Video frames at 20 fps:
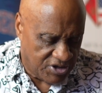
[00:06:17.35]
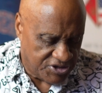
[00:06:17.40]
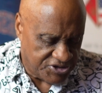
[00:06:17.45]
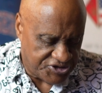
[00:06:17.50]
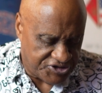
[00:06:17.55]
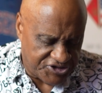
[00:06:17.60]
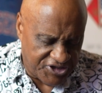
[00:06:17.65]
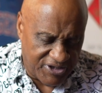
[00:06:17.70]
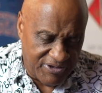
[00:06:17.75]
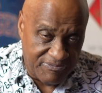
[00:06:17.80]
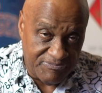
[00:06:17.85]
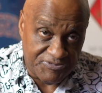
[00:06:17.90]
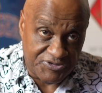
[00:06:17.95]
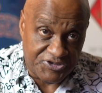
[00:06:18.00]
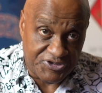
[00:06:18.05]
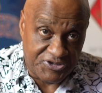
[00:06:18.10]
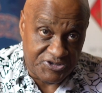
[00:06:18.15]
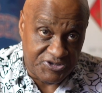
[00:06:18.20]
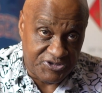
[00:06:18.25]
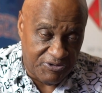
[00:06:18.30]

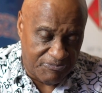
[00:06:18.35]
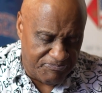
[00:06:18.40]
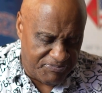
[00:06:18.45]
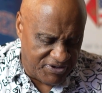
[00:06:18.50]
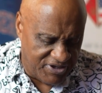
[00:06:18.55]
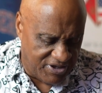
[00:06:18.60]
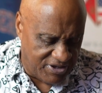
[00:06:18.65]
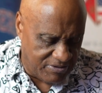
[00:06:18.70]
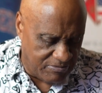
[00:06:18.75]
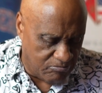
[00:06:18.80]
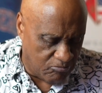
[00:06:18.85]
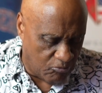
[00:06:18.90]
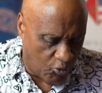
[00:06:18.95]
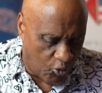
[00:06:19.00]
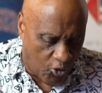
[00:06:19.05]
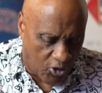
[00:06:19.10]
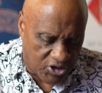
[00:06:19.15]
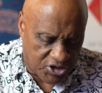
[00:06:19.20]
seems to be more